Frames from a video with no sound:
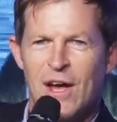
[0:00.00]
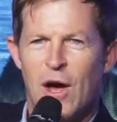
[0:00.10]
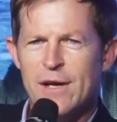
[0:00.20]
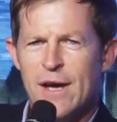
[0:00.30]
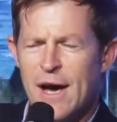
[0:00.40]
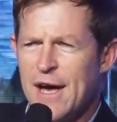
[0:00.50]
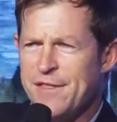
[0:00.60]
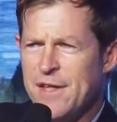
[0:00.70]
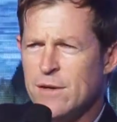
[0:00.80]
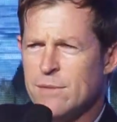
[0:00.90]
Okay, I
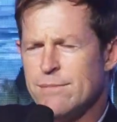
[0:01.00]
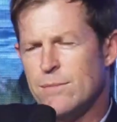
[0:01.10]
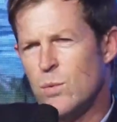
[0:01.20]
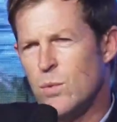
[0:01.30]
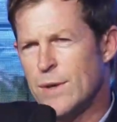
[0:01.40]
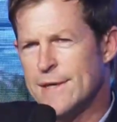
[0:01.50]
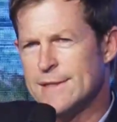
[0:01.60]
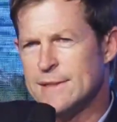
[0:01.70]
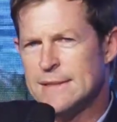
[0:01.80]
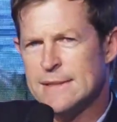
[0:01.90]
think,
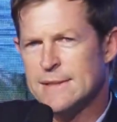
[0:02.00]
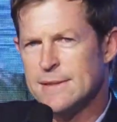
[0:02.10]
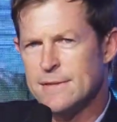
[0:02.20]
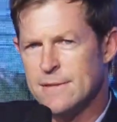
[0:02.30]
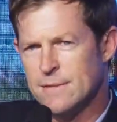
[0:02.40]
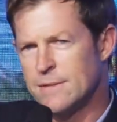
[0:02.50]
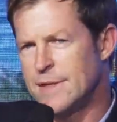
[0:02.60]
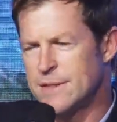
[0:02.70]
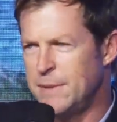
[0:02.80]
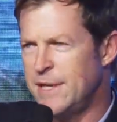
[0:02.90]
well,
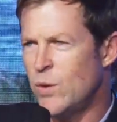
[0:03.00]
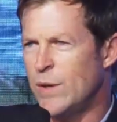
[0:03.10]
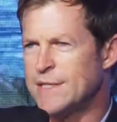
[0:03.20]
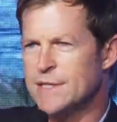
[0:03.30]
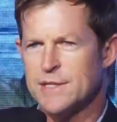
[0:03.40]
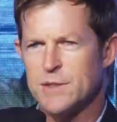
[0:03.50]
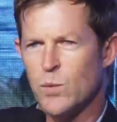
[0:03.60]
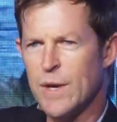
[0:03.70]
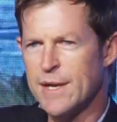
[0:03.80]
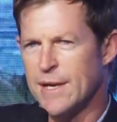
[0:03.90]
there's many questions in
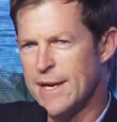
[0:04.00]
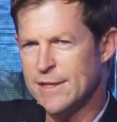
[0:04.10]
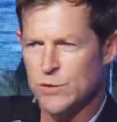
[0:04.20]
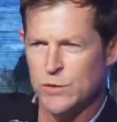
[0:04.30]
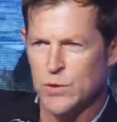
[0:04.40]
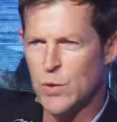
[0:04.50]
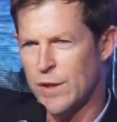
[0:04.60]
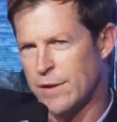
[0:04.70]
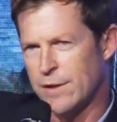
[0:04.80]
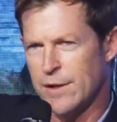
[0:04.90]
one, and I do
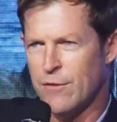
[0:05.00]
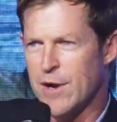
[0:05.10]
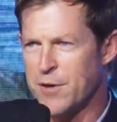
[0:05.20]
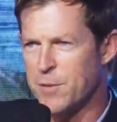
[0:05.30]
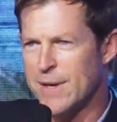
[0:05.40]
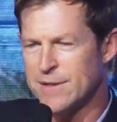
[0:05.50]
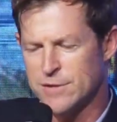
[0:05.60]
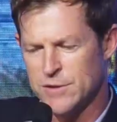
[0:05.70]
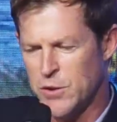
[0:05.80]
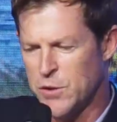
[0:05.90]
talk in roundabout
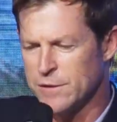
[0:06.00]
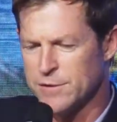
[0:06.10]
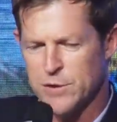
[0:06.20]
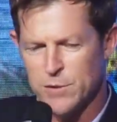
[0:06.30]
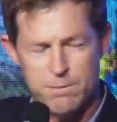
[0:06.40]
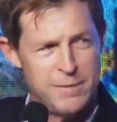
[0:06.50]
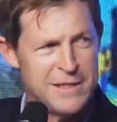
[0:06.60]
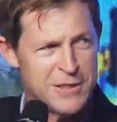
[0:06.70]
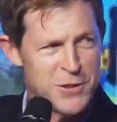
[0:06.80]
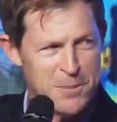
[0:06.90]
circles, so
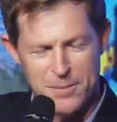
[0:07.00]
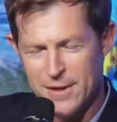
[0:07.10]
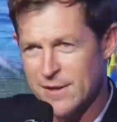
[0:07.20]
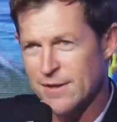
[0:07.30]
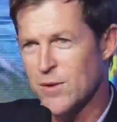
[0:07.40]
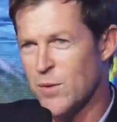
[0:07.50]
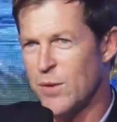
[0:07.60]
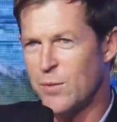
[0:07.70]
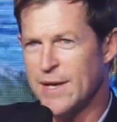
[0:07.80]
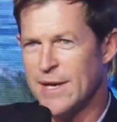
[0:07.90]
please stop me
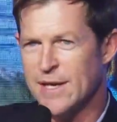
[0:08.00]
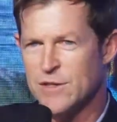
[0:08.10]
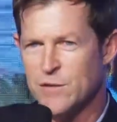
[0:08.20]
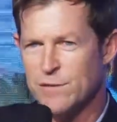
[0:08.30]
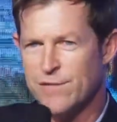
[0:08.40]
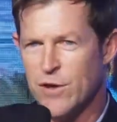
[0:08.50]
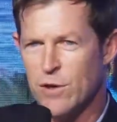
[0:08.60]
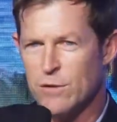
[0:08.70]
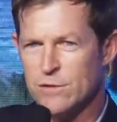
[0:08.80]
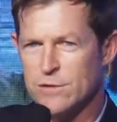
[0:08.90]
when I get too far
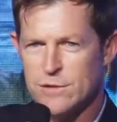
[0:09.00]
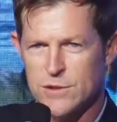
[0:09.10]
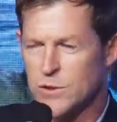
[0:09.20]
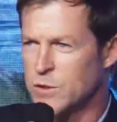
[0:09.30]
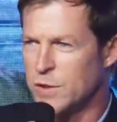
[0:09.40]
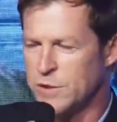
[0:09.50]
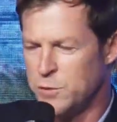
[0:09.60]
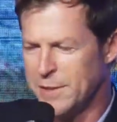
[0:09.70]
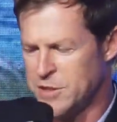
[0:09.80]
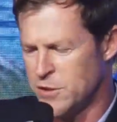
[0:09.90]
or start talking too
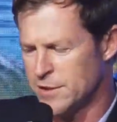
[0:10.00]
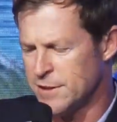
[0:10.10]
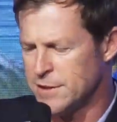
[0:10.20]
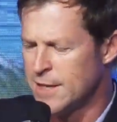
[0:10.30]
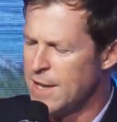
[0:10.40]
much nonsense.